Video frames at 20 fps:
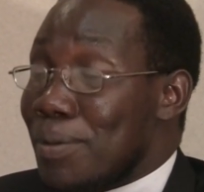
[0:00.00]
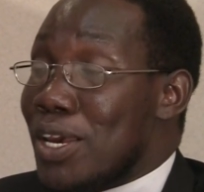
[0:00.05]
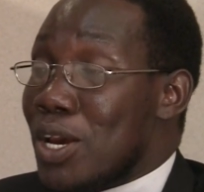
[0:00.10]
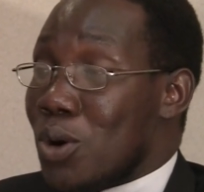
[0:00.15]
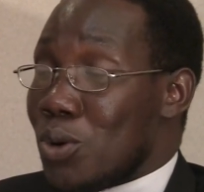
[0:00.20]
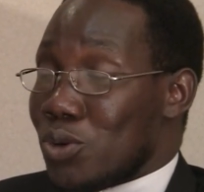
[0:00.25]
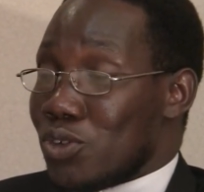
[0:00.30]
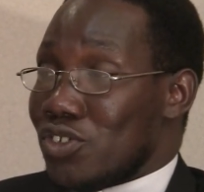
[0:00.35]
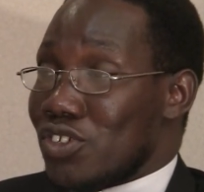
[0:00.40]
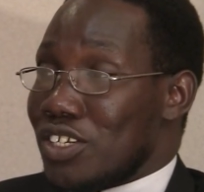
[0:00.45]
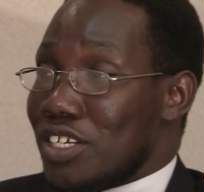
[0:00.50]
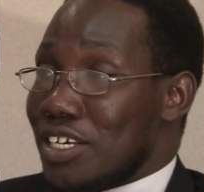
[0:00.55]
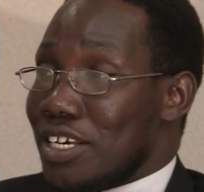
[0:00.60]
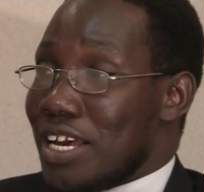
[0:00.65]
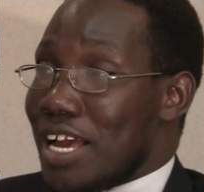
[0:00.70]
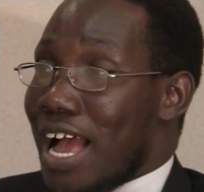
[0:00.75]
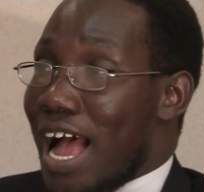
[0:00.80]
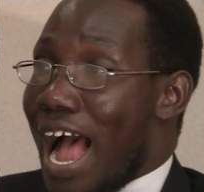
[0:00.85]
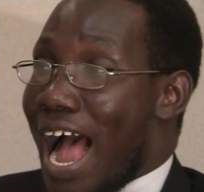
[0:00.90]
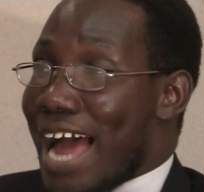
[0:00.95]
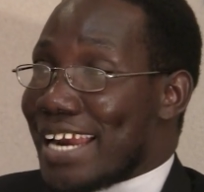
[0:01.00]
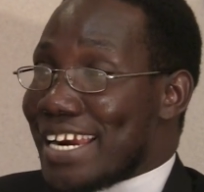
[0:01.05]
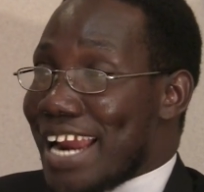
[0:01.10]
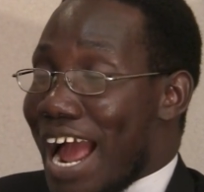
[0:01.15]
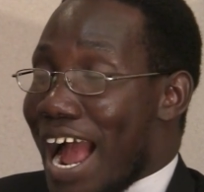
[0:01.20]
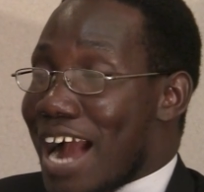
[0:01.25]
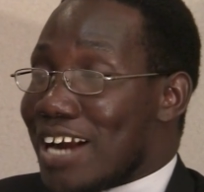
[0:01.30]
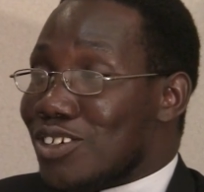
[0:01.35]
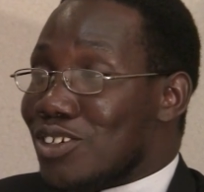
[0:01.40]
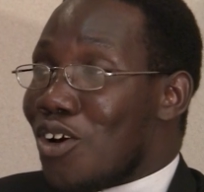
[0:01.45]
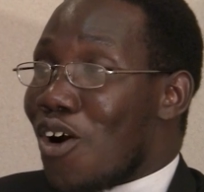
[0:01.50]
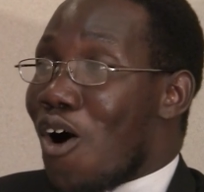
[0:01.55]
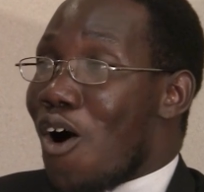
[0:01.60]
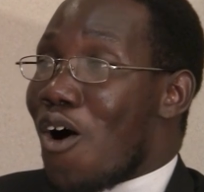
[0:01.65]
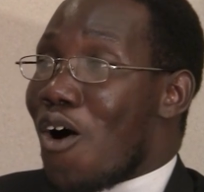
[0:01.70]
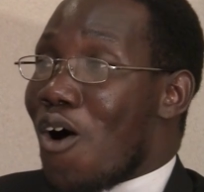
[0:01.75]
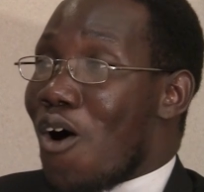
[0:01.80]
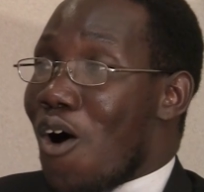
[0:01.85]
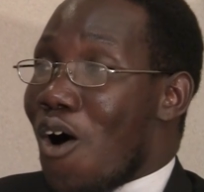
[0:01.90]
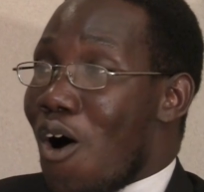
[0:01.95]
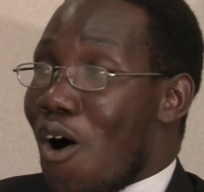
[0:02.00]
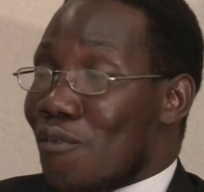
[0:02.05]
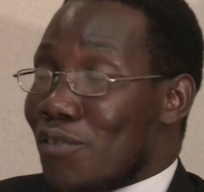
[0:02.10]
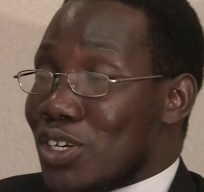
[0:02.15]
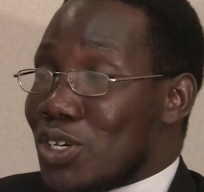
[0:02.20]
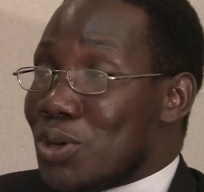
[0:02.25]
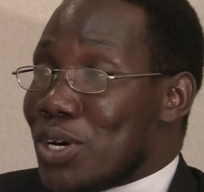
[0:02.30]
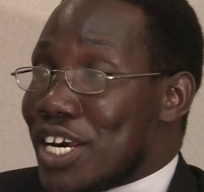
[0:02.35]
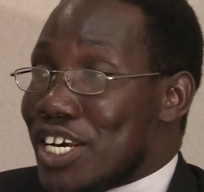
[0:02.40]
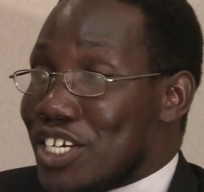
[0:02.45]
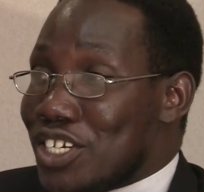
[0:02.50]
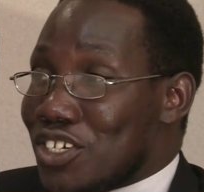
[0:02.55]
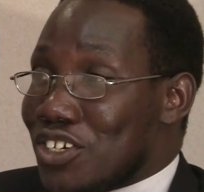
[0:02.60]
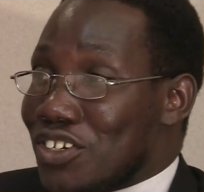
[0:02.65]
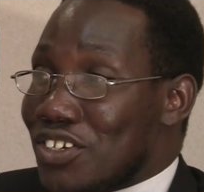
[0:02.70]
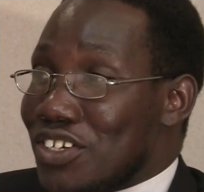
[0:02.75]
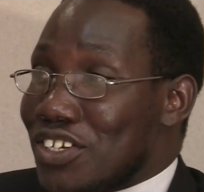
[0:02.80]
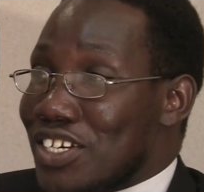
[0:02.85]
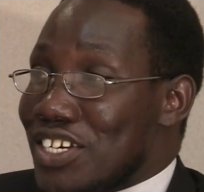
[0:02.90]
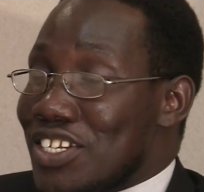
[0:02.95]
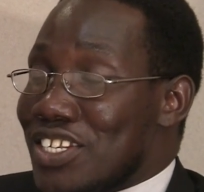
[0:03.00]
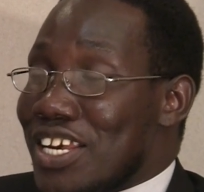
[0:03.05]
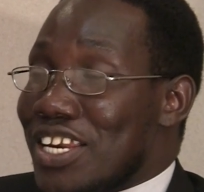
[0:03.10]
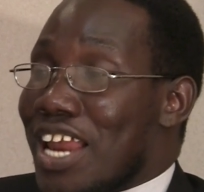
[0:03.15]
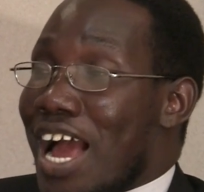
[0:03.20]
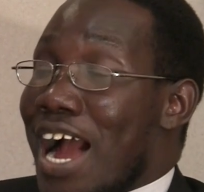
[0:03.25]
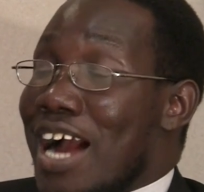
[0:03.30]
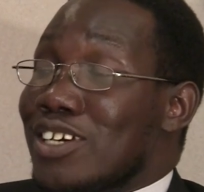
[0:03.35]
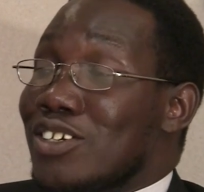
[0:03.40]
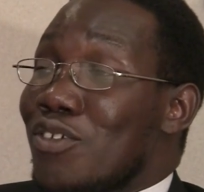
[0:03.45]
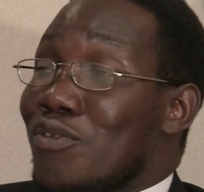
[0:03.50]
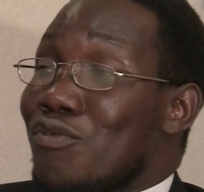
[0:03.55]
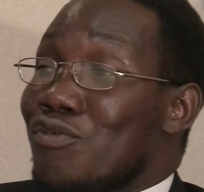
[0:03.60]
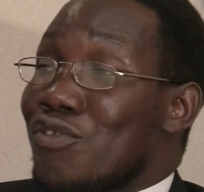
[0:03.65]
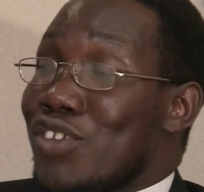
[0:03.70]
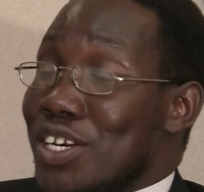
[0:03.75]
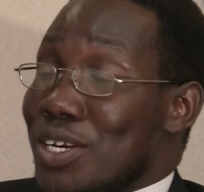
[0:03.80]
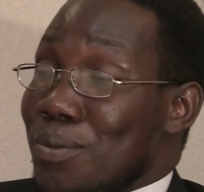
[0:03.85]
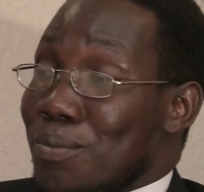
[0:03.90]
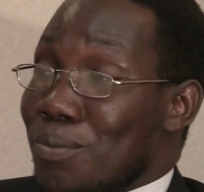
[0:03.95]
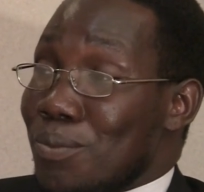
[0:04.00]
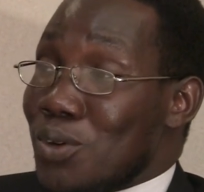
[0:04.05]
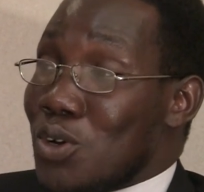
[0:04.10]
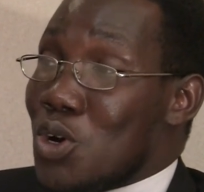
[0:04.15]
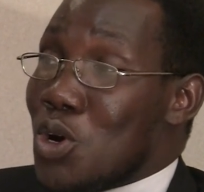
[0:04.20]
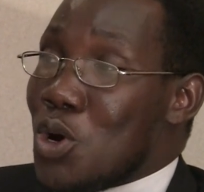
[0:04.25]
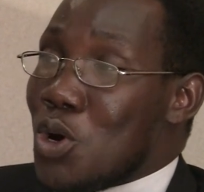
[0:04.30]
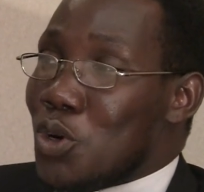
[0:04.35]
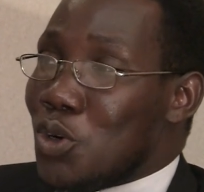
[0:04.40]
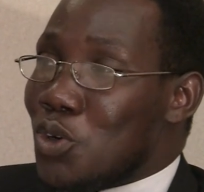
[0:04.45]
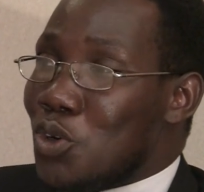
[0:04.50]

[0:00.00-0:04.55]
Because an act of education is an act of freedom